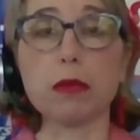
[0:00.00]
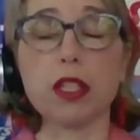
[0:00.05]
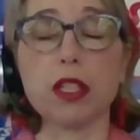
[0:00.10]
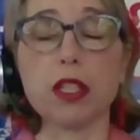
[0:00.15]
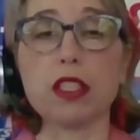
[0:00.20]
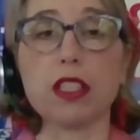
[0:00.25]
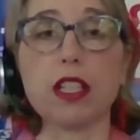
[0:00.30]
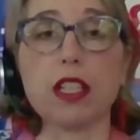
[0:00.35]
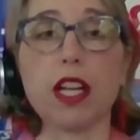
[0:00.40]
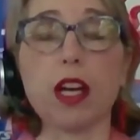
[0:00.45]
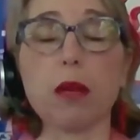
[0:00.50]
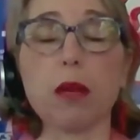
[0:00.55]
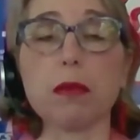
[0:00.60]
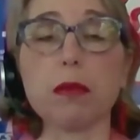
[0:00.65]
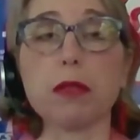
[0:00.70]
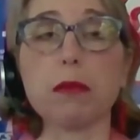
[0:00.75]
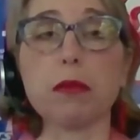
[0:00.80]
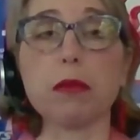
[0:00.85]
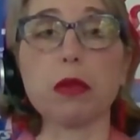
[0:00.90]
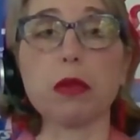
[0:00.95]
which
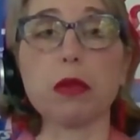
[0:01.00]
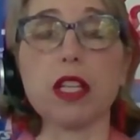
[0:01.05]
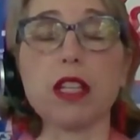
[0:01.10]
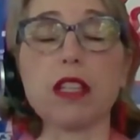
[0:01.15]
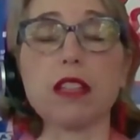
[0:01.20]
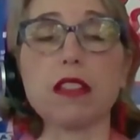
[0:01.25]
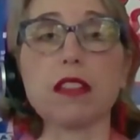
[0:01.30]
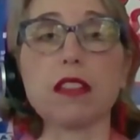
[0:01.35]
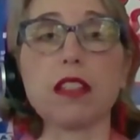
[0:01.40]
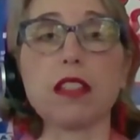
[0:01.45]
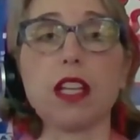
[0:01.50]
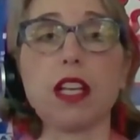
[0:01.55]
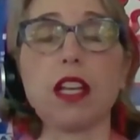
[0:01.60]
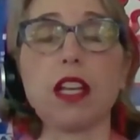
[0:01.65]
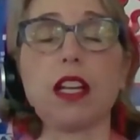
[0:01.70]
helps employees